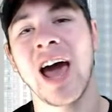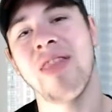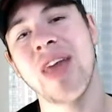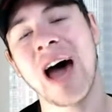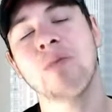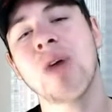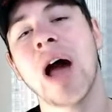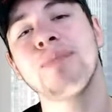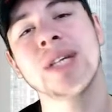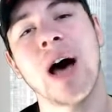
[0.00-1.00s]
and that
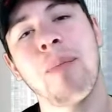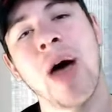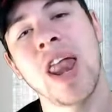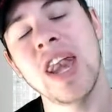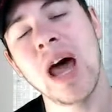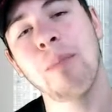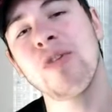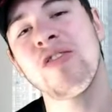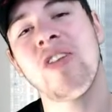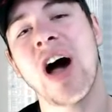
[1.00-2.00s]
wraps up number
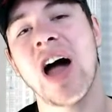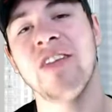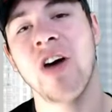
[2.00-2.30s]
5